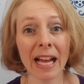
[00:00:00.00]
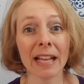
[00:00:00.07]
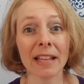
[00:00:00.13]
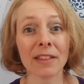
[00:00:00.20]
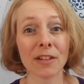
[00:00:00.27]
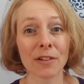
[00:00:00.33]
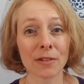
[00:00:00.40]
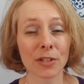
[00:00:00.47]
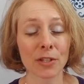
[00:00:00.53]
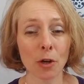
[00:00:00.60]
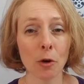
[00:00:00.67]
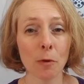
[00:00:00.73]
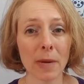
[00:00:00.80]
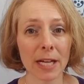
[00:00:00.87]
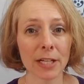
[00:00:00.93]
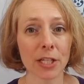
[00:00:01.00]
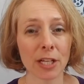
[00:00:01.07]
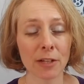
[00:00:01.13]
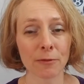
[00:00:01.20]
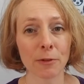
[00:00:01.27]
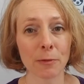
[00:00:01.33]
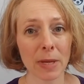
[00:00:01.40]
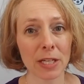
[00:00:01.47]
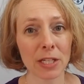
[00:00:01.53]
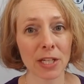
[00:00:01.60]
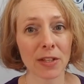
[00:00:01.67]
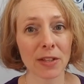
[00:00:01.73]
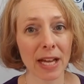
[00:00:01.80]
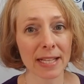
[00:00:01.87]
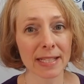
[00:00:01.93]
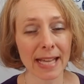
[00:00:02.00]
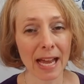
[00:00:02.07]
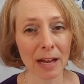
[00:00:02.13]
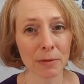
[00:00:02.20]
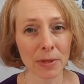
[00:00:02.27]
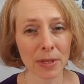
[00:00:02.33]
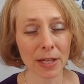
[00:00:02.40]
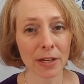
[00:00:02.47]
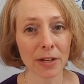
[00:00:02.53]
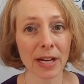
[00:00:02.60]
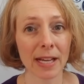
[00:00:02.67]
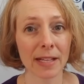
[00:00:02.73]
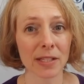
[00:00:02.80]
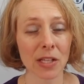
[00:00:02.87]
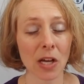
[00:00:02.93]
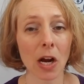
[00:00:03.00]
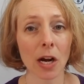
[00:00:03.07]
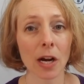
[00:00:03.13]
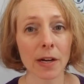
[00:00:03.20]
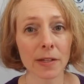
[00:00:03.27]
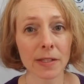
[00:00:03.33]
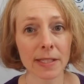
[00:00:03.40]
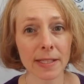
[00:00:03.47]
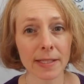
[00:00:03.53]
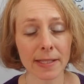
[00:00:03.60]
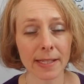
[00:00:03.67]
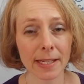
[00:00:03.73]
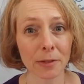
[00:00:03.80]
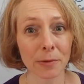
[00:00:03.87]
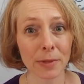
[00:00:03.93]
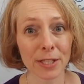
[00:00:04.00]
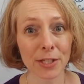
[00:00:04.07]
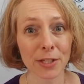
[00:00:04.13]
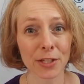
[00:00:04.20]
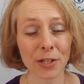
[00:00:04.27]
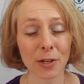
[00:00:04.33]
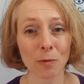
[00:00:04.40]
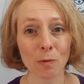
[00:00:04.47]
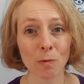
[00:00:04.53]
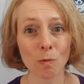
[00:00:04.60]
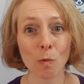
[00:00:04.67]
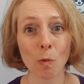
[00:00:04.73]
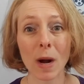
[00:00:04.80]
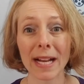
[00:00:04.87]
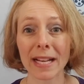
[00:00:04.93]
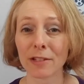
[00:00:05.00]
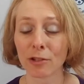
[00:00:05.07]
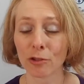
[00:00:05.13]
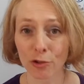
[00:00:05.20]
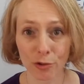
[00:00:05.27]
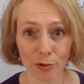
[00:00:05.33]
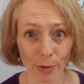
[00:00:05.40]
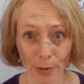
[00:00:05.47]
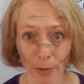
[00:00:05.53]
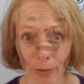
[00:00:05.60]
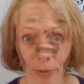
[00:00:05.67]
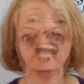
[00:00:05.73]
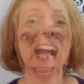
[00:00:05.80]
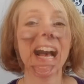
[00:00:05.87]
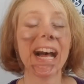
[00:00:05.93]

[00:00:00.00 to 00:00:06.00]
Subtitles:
There's so much information that's out there, it's hard to distinguish what is true.